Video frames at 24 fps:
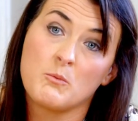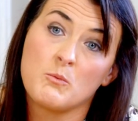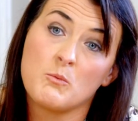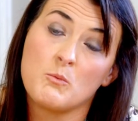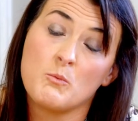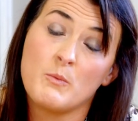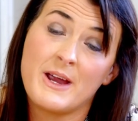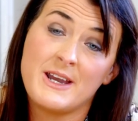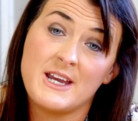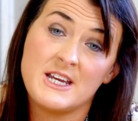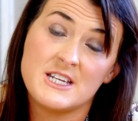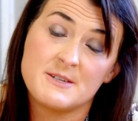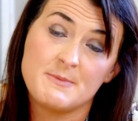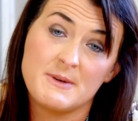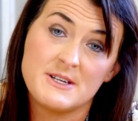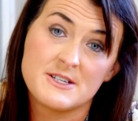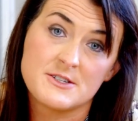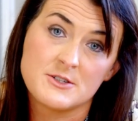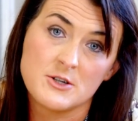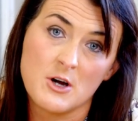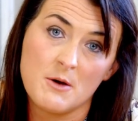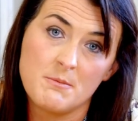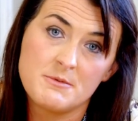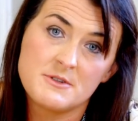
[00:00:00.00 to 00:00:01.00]
may need to be
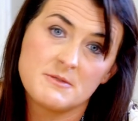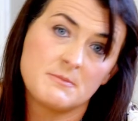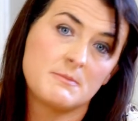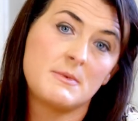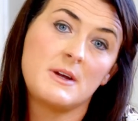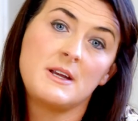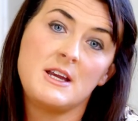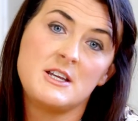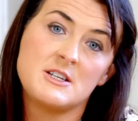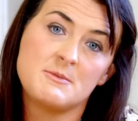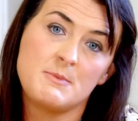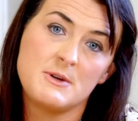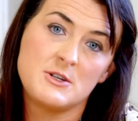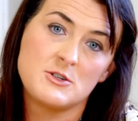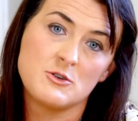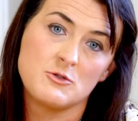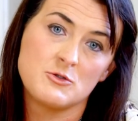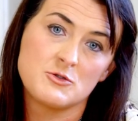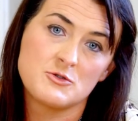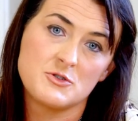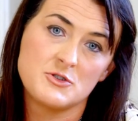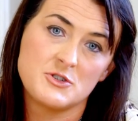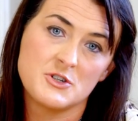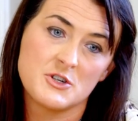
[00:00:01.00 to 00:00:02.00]
stopped, may need to be
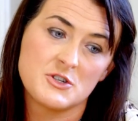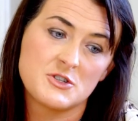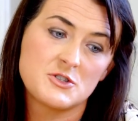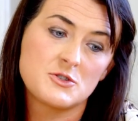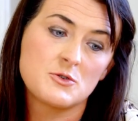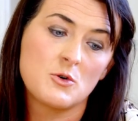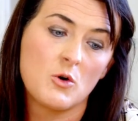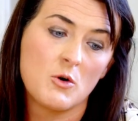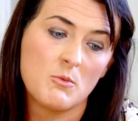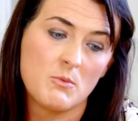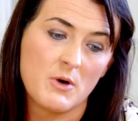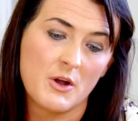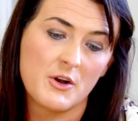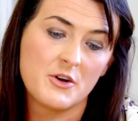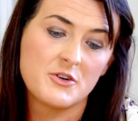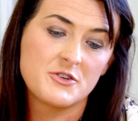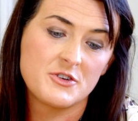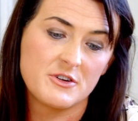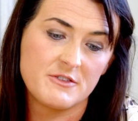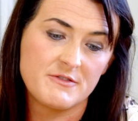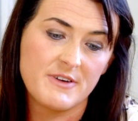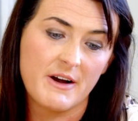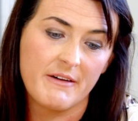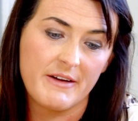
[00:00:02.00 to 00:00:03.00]
dose reduced or
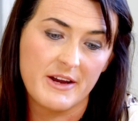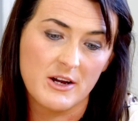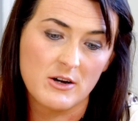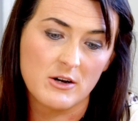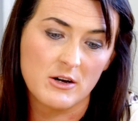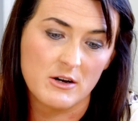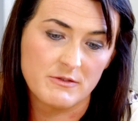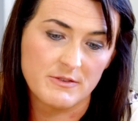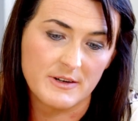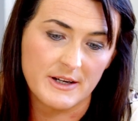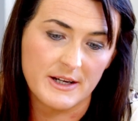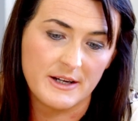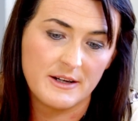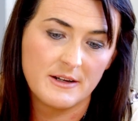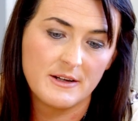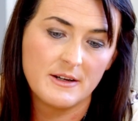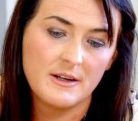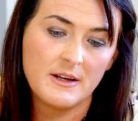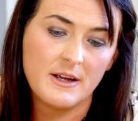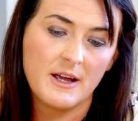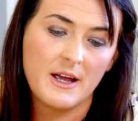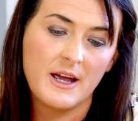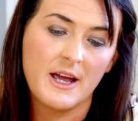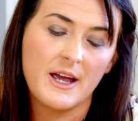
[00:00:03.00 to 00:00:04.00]
monitored very carefully.
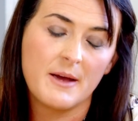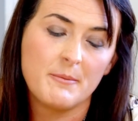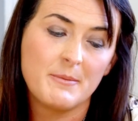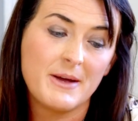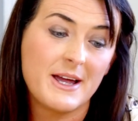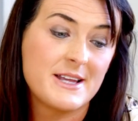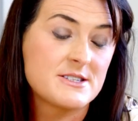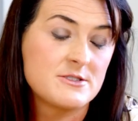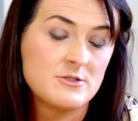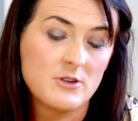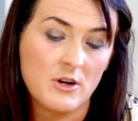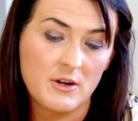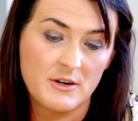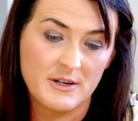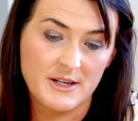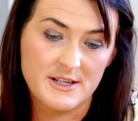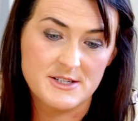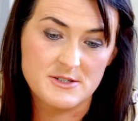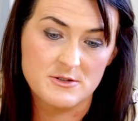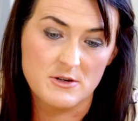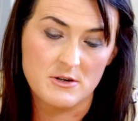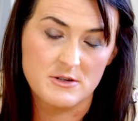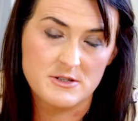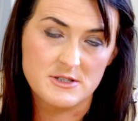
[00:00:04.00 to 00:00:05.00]
It's not an
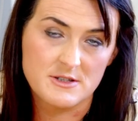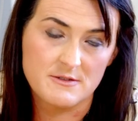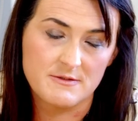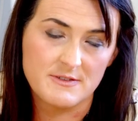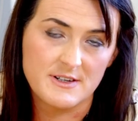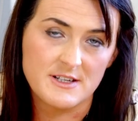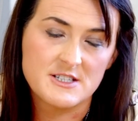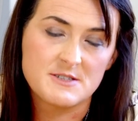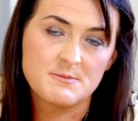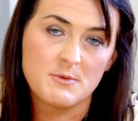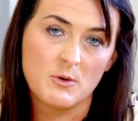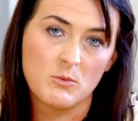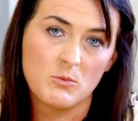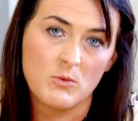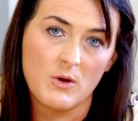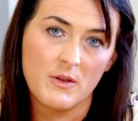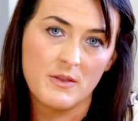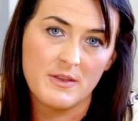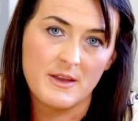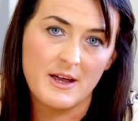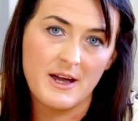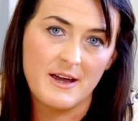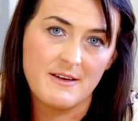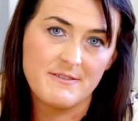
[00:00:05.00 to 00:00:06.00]
exhaustive list, but
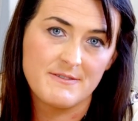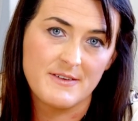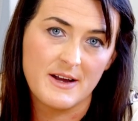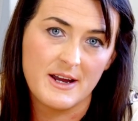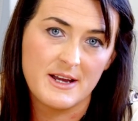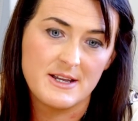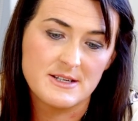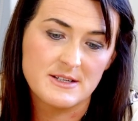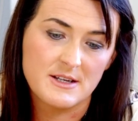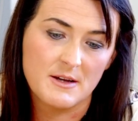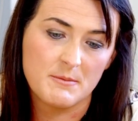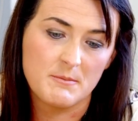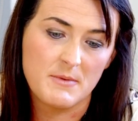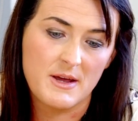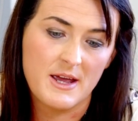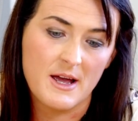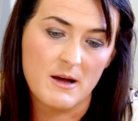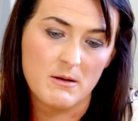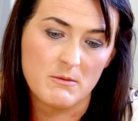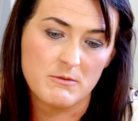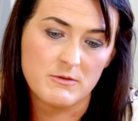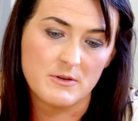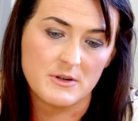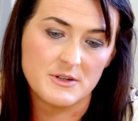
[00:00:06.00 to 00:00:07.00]
one that I find can be
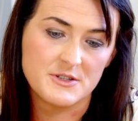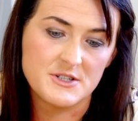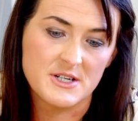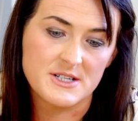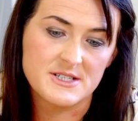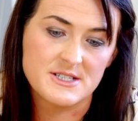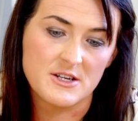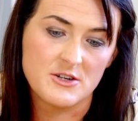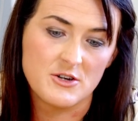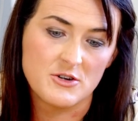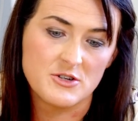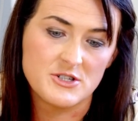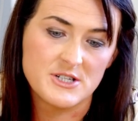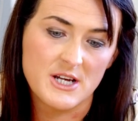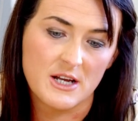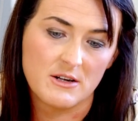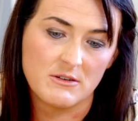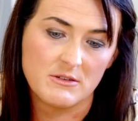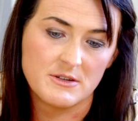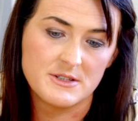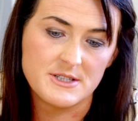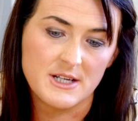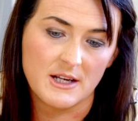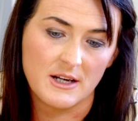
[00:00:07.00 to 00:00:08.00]
helpful just in your
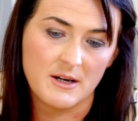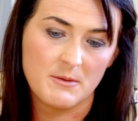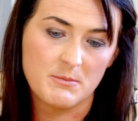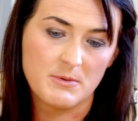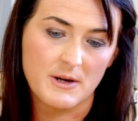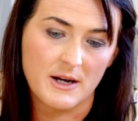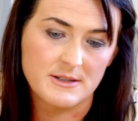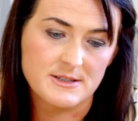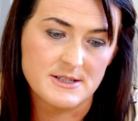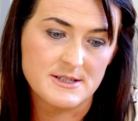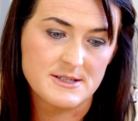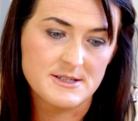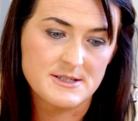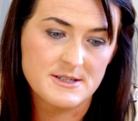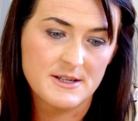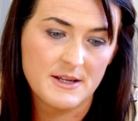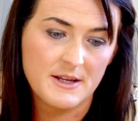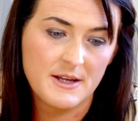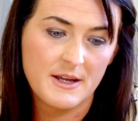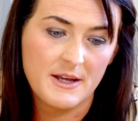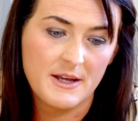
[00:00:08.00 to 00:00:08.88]
general daily practice.